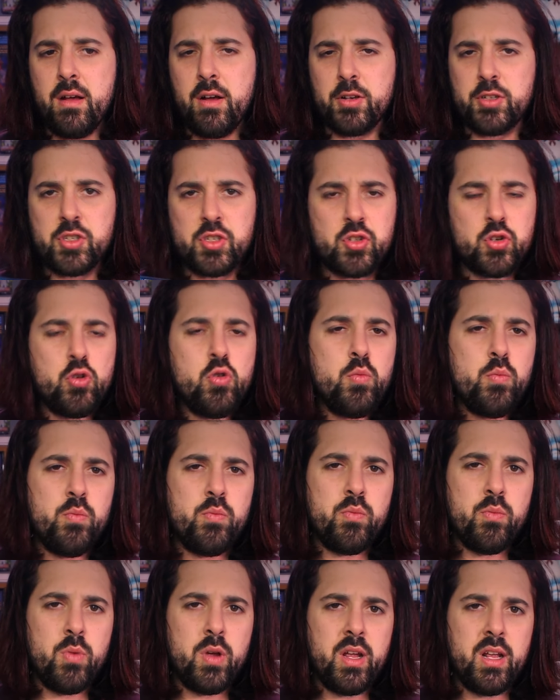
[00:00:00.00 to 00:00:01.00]

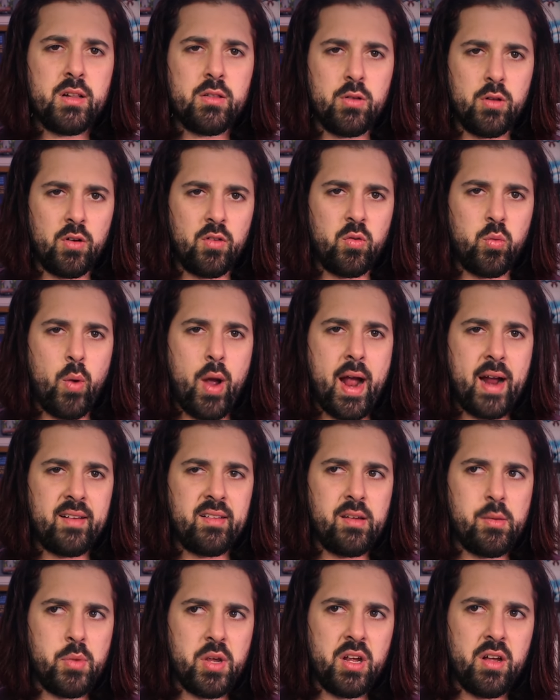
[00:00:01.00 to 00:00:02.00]
assume it looks
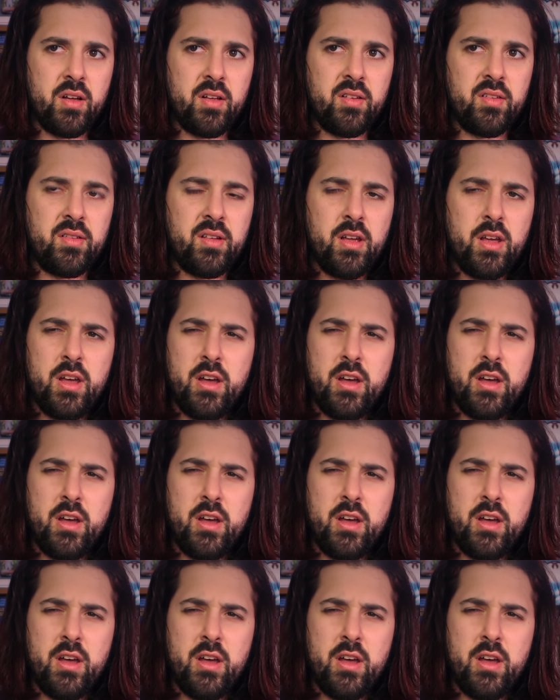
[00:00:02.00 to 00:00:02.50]
waxy because